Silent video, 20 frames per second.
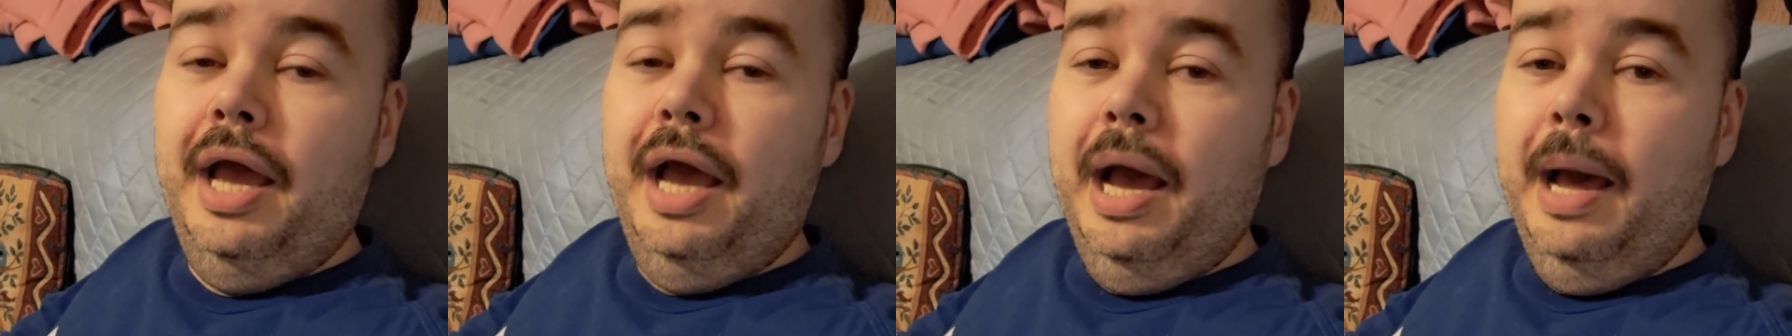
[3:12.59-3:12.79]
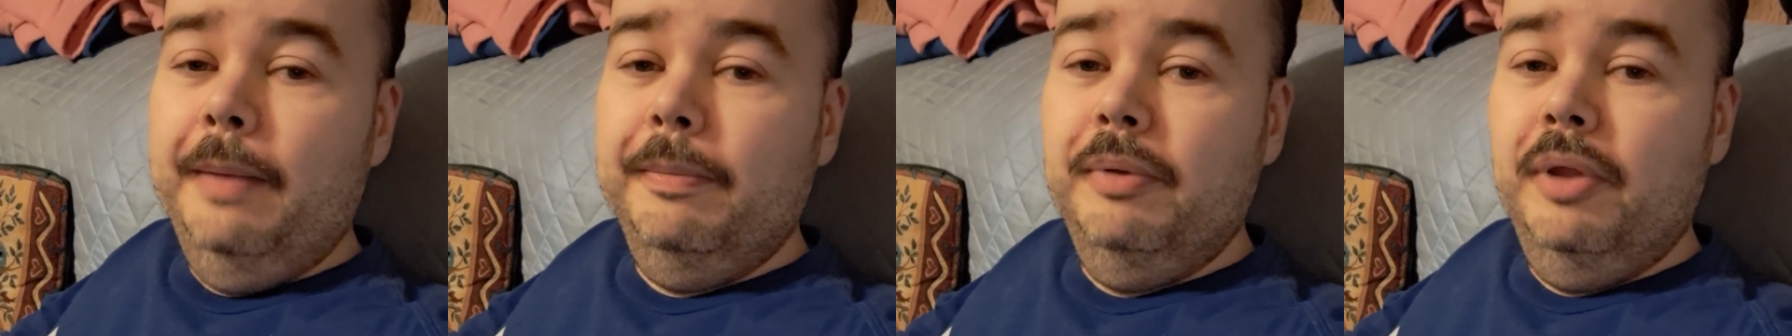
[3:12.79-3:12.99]

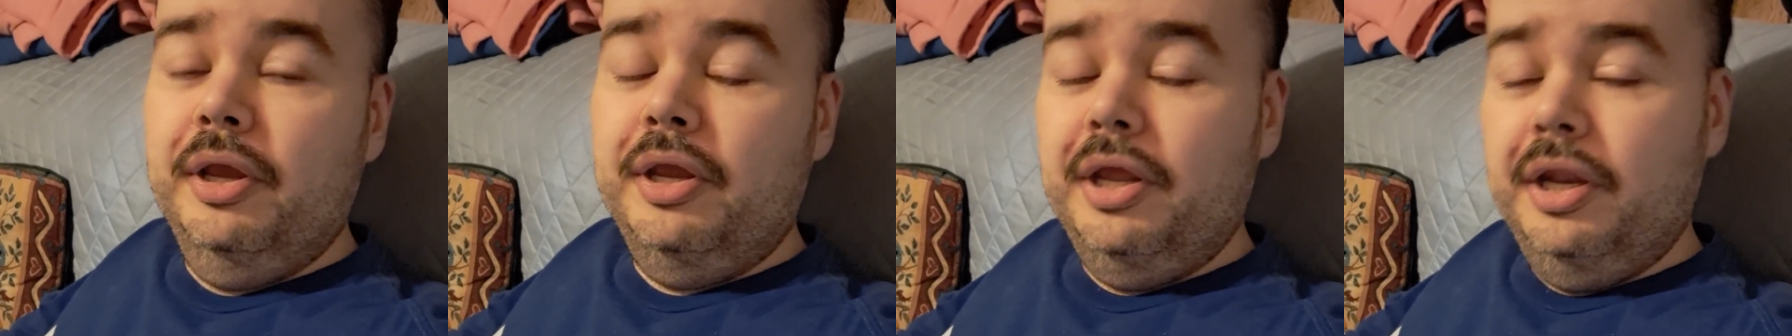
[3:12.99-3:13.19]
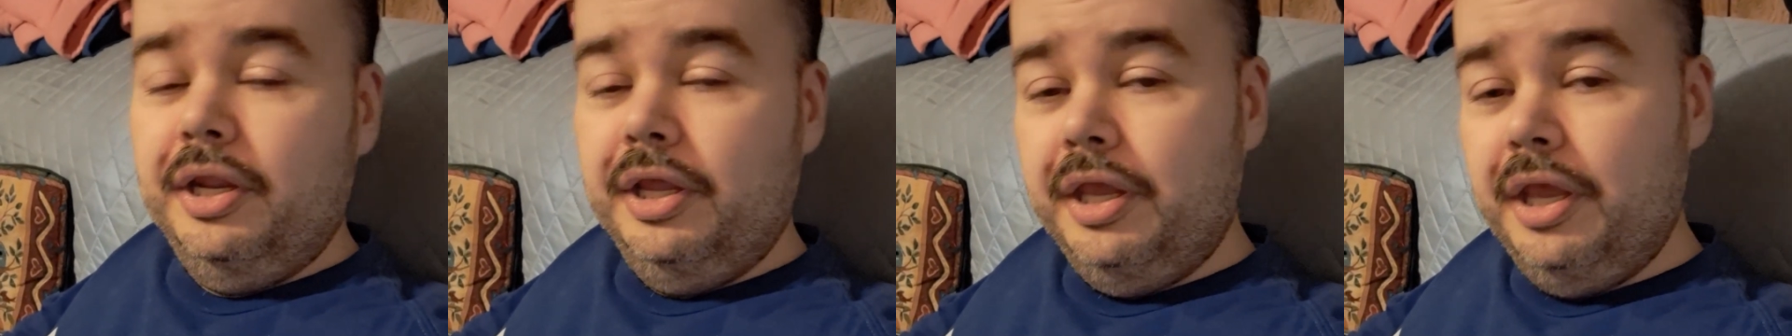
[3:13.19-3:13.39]
I'm
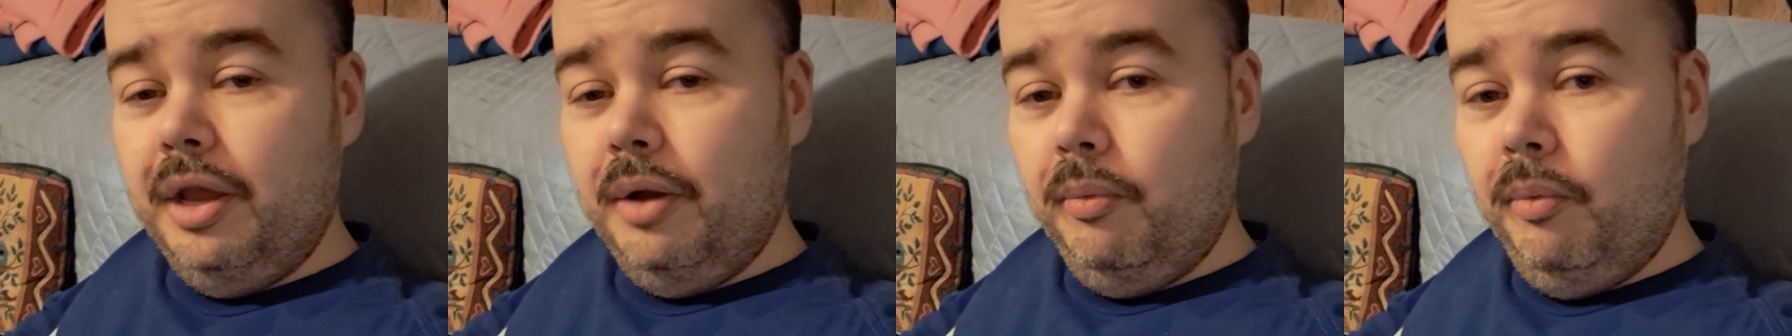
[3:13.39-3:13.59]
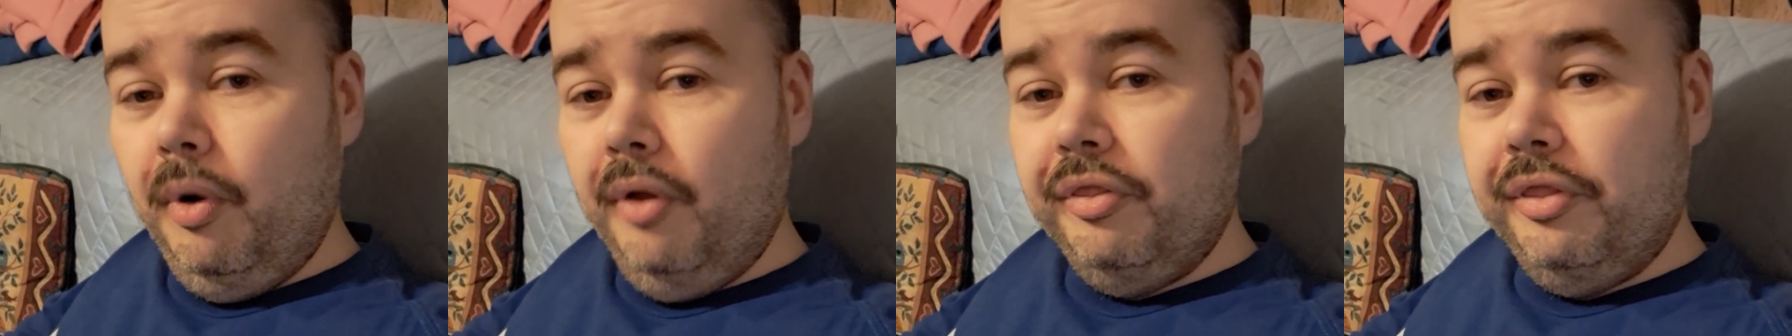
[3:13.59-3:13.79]
looking to
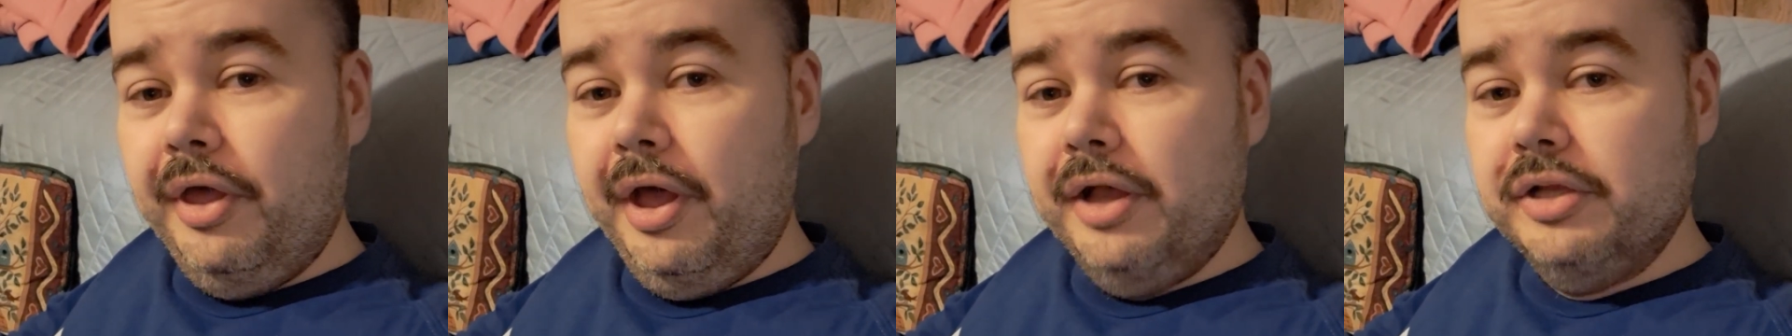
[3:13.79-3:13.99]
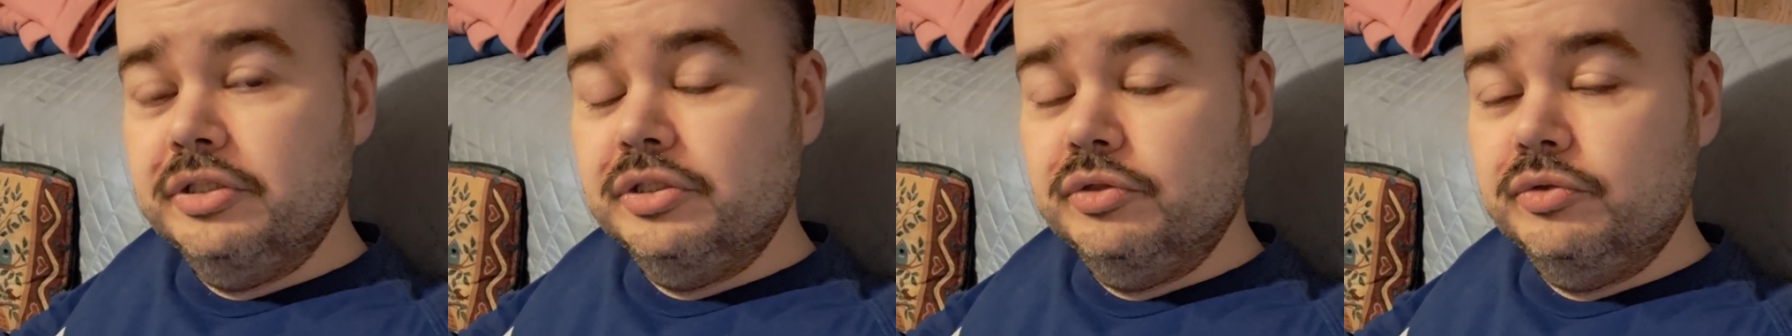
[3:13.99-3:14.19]
get
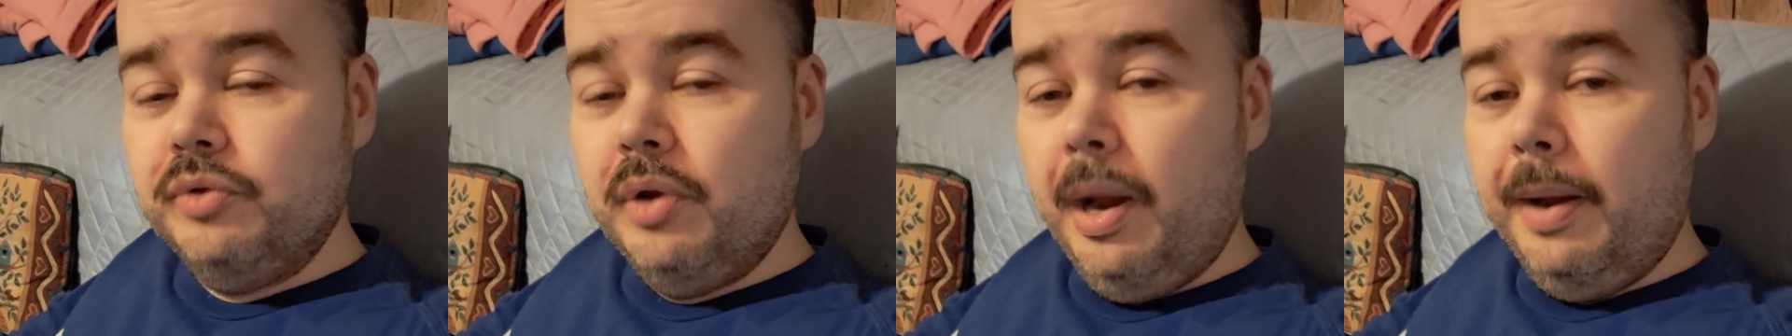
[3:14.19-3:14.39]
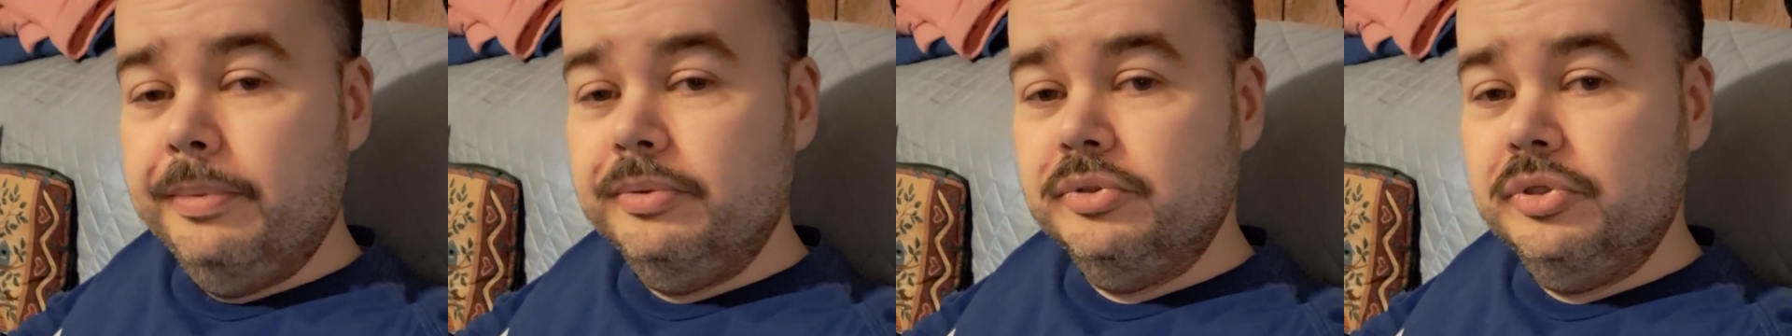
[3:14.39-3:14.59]
1,000
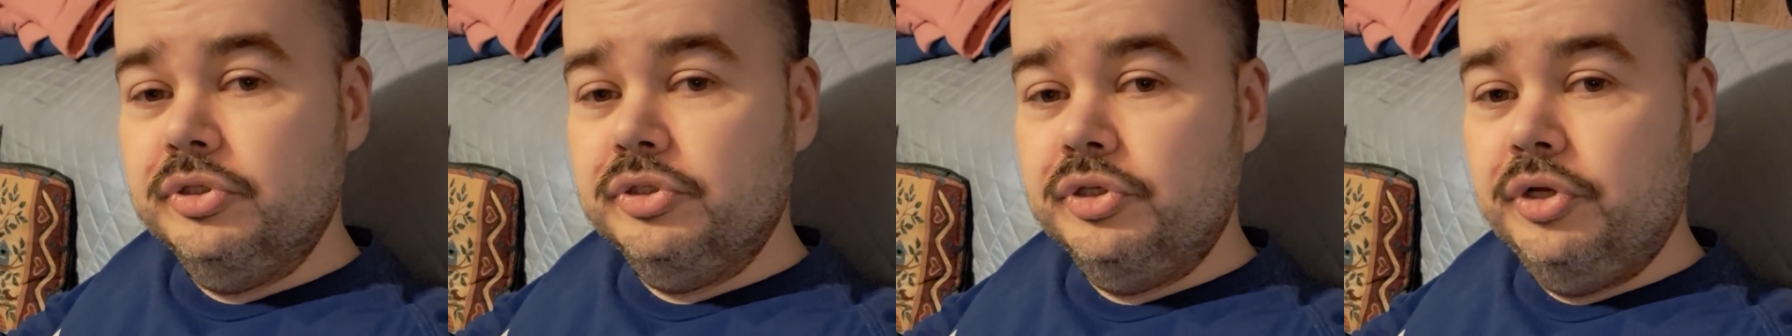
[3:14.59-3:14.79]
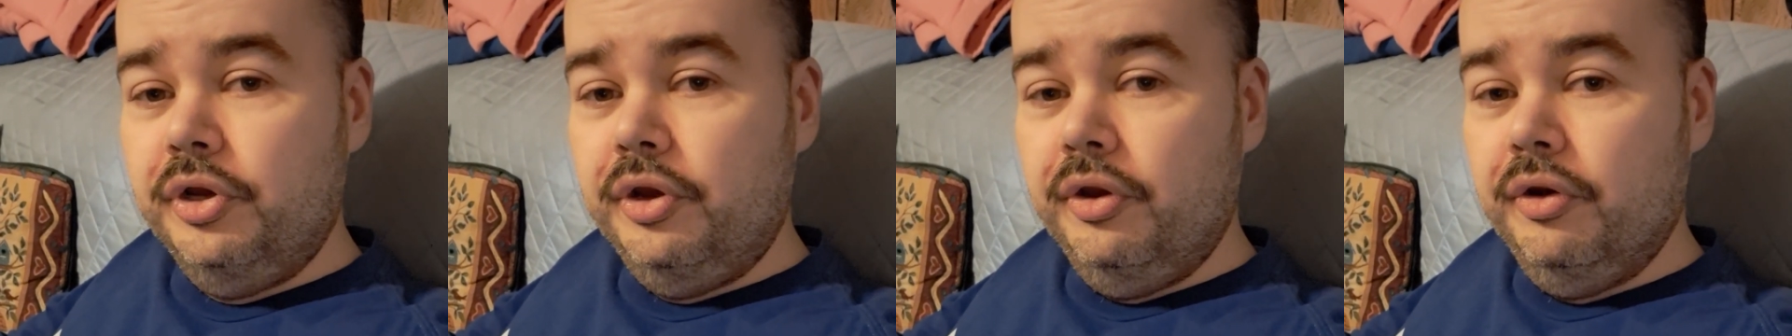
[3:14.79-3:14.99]
subscribers
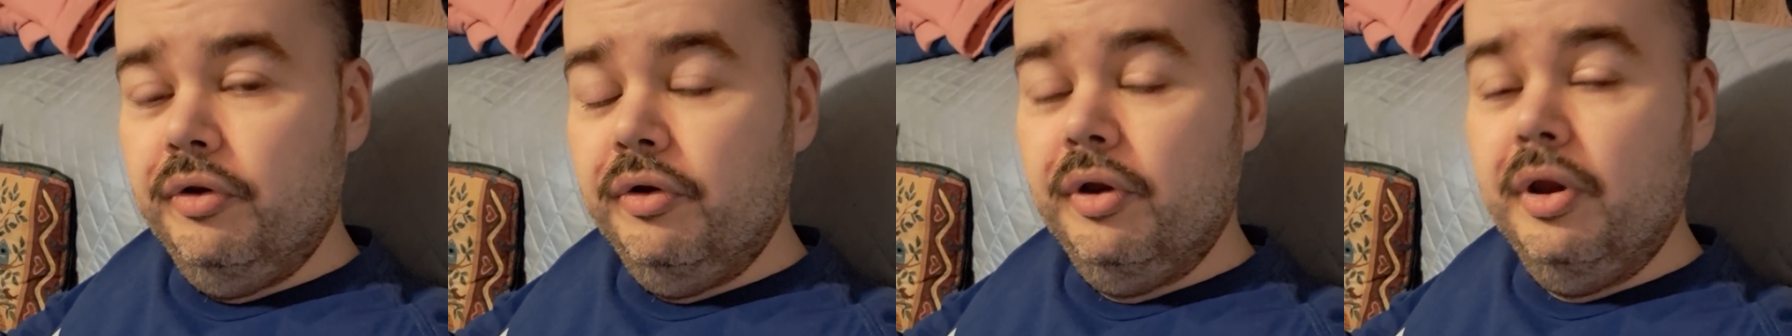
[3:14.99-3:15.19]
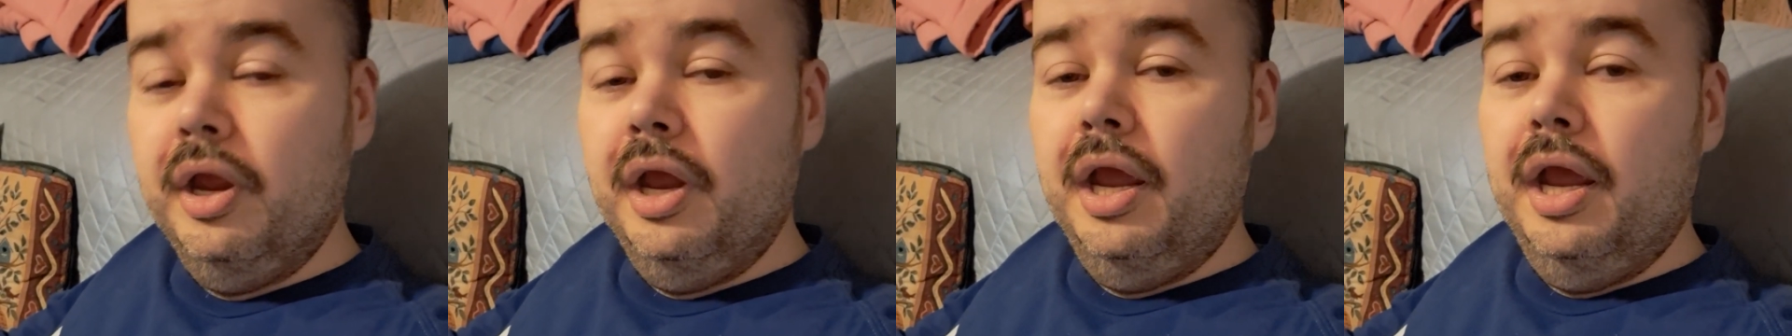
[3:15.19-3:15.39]
this year